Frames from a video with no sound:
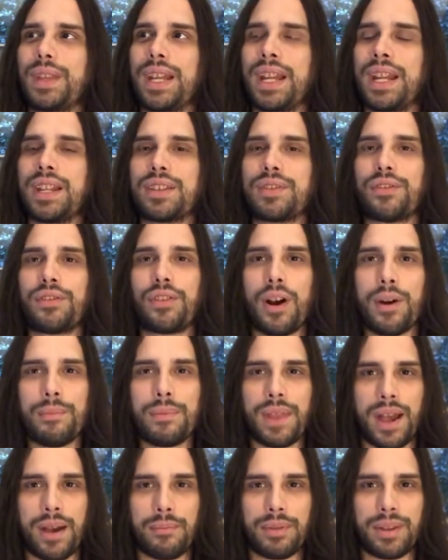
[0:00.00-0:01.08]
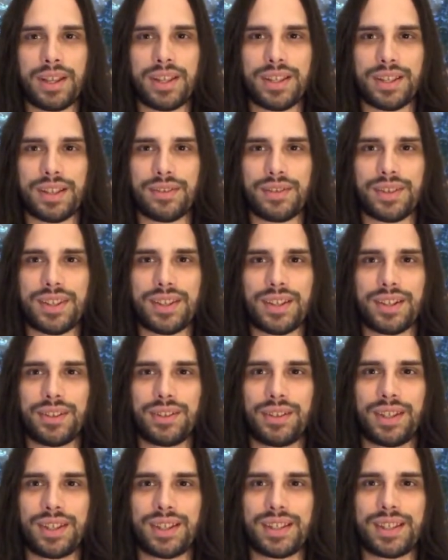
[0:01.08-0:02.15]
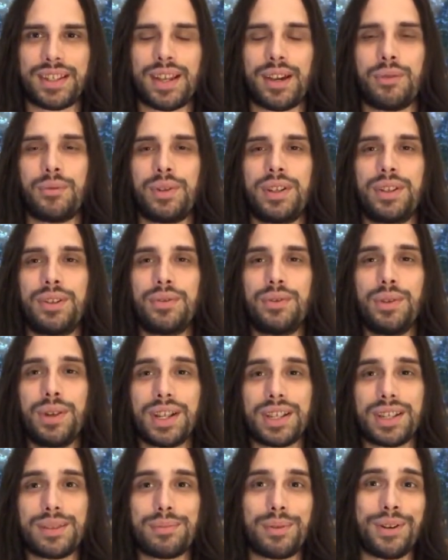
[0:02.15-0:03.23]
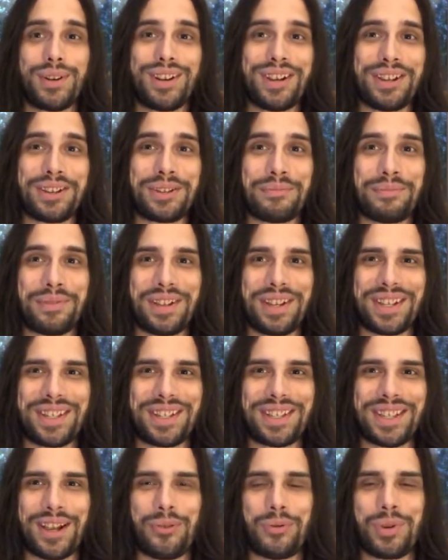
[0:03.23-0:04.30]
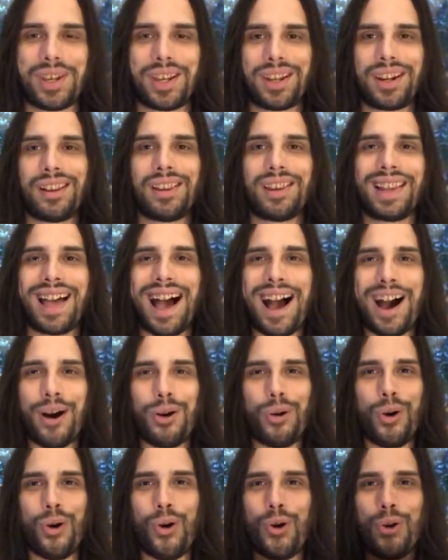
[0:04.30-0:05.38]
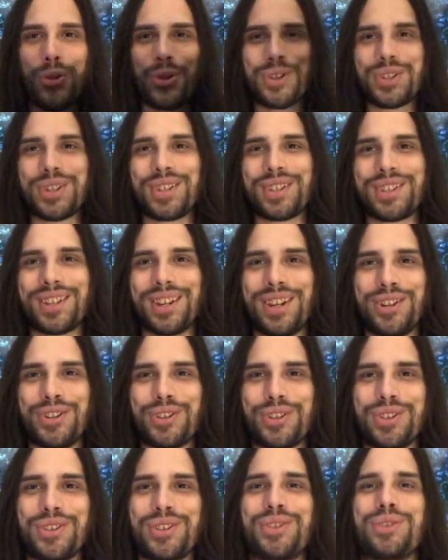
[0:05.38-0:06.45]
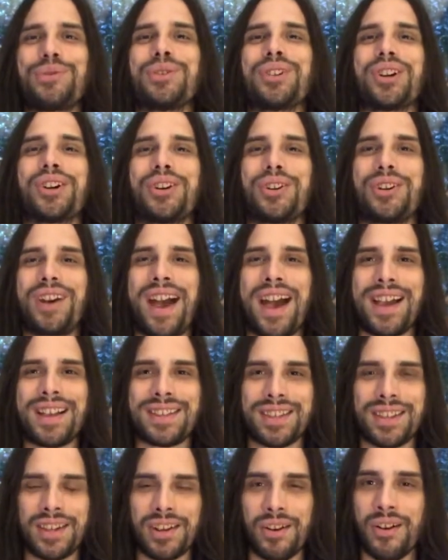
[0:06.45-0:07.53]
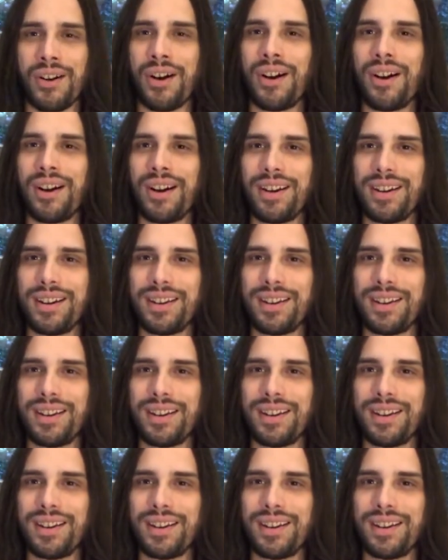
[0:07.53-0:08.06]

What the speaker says: And it's from that place of stillness that we do experience bliss, that we can allow all the sensations to occur as they are.